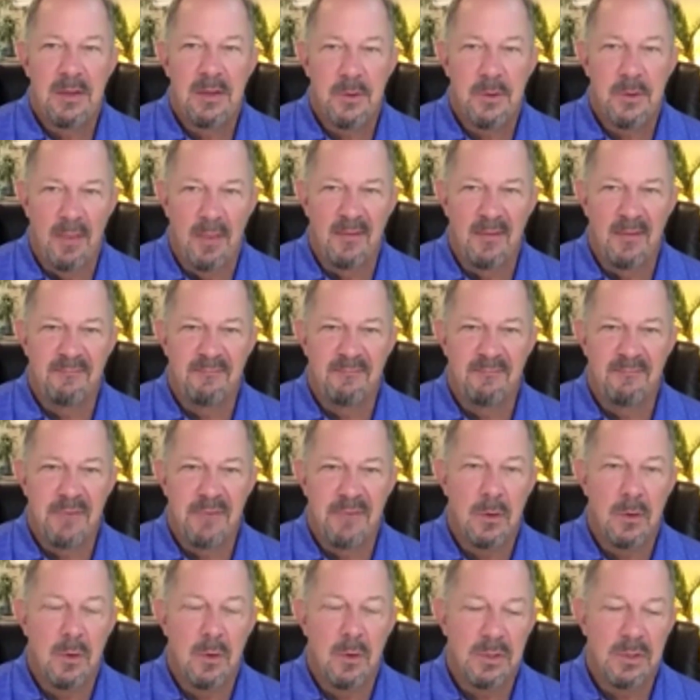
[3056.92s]
Either on the
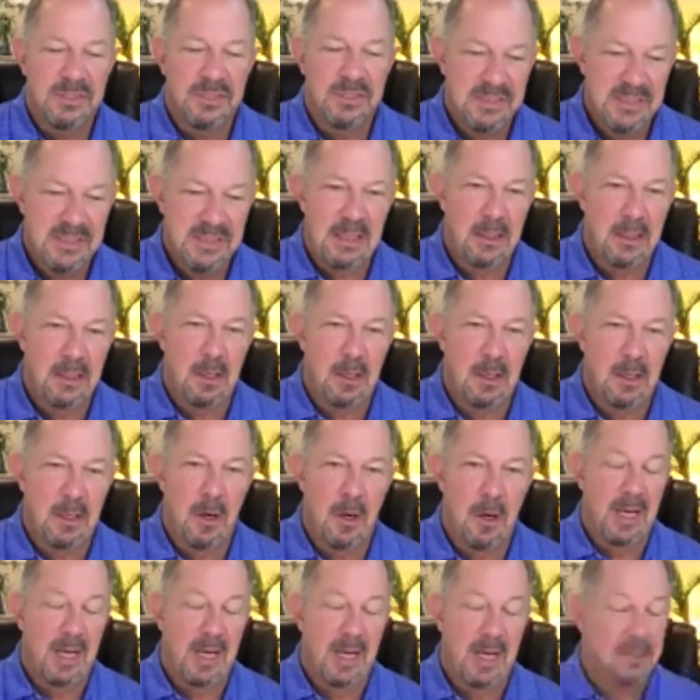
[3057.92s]
phone or sitting in
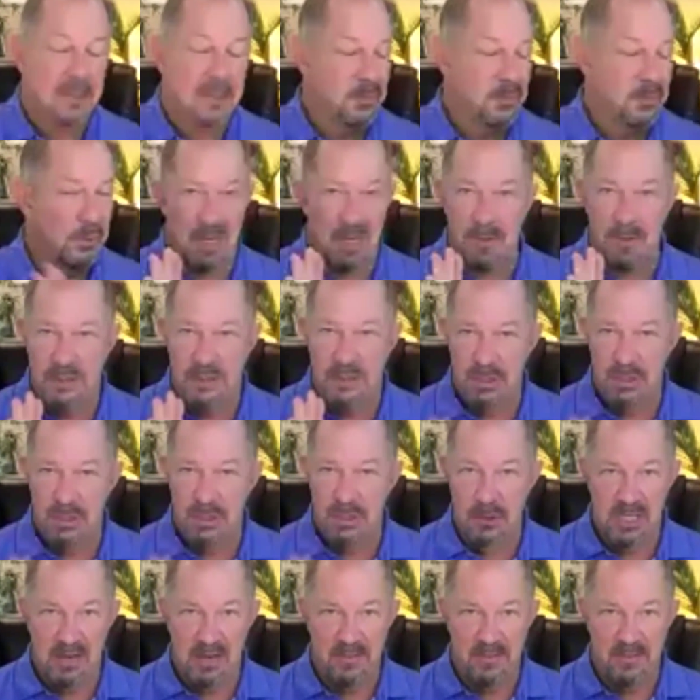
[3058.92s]
an open house, which I'm a
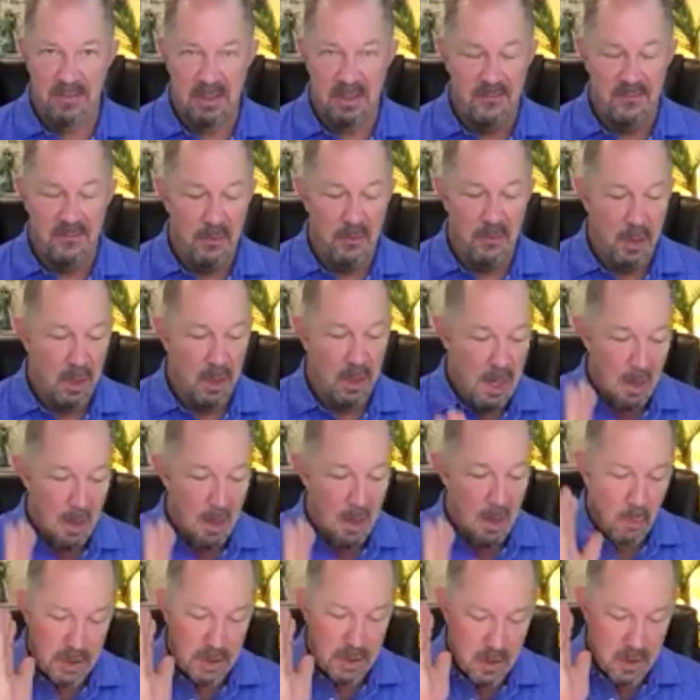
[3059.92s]
huge advocate
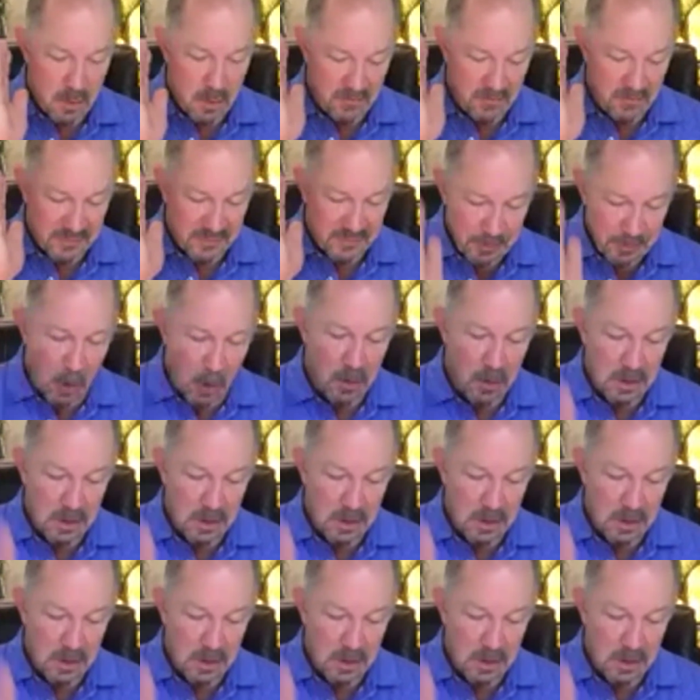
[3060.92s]
for, where you have